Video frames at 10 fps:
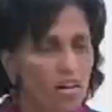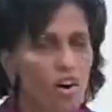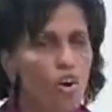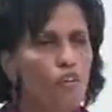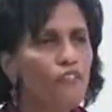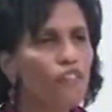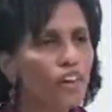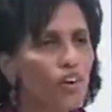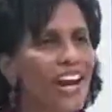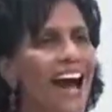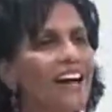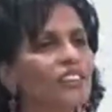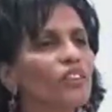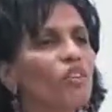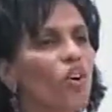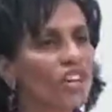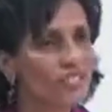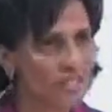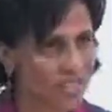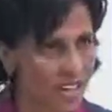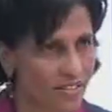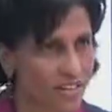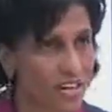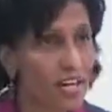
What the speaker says: or flood on act of God, as it says.